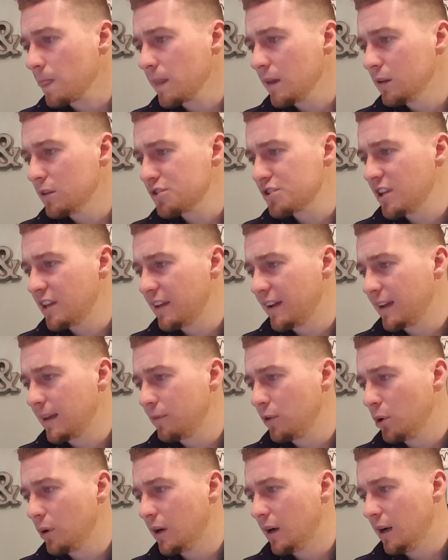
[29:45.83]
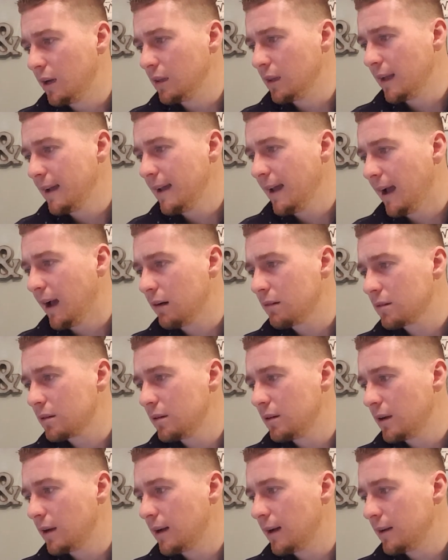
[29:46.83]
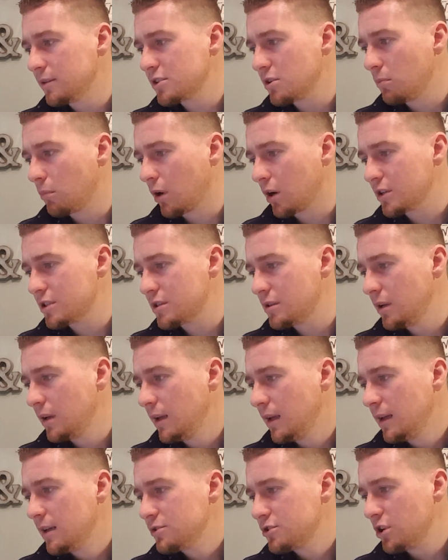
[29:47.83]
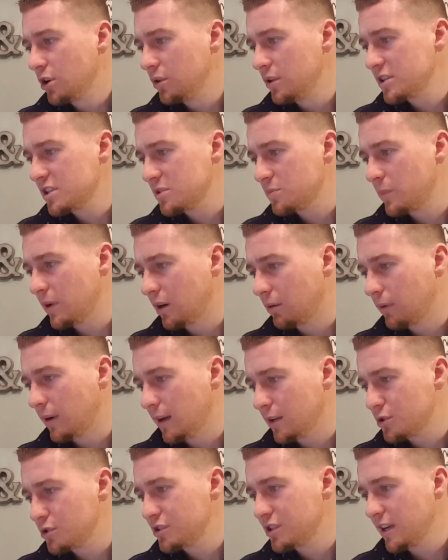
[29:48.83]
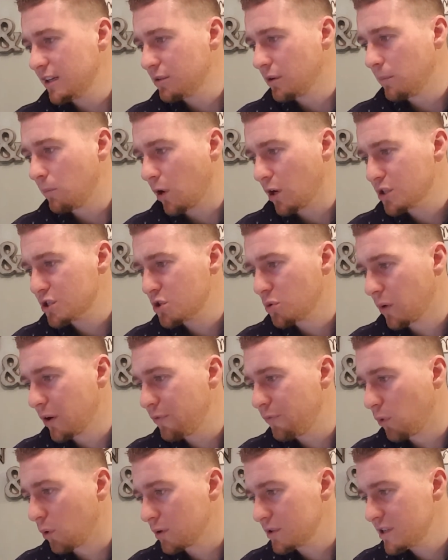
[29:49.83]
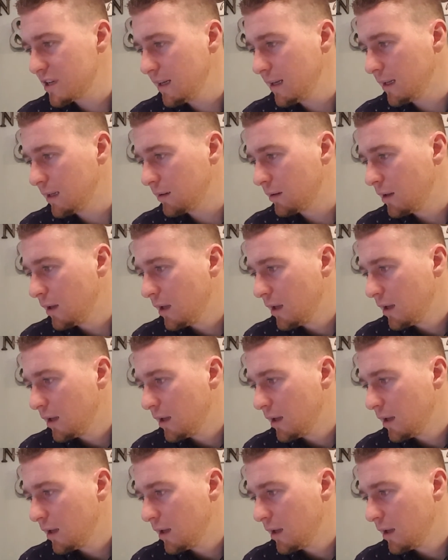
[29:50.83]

Let's see, they give you a layout. So this has been around trajectory March 2014.